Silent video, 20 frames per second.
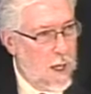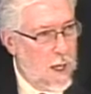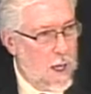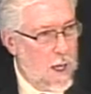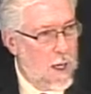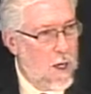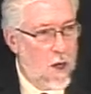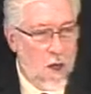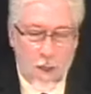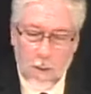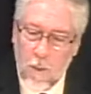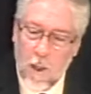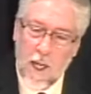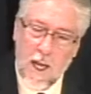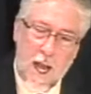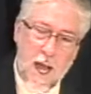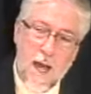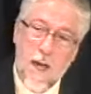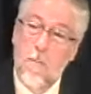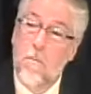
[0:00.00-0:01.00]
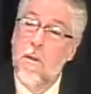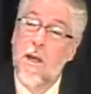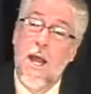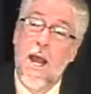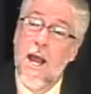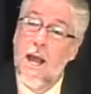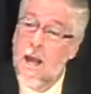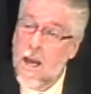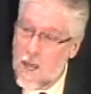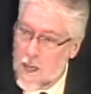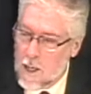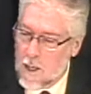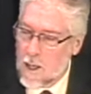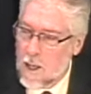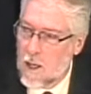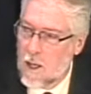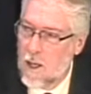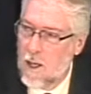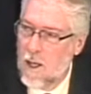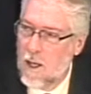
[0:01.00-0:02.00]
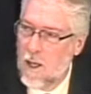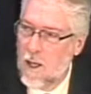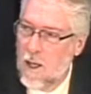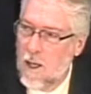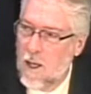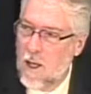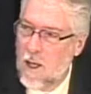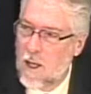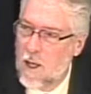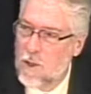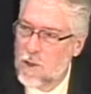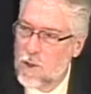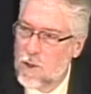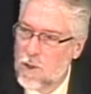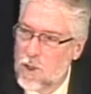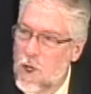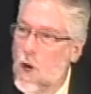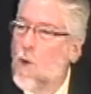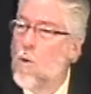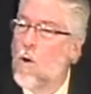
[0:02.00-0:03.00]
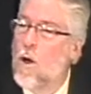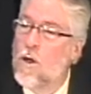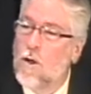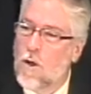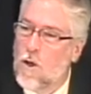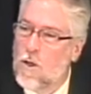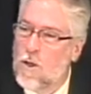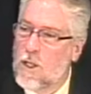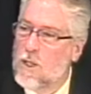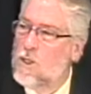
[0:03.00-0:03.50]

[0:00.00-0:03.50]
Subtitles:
and ultimately had him beheaded. So it's no wonder that